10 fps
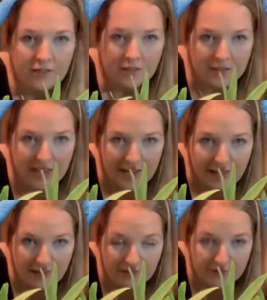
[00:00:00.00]
they
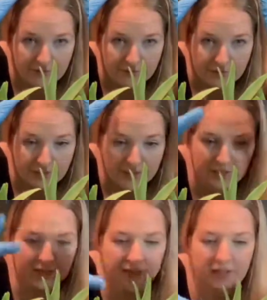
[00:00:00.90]
have
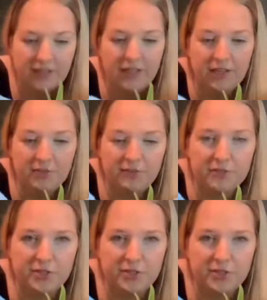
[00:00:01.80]
leaves.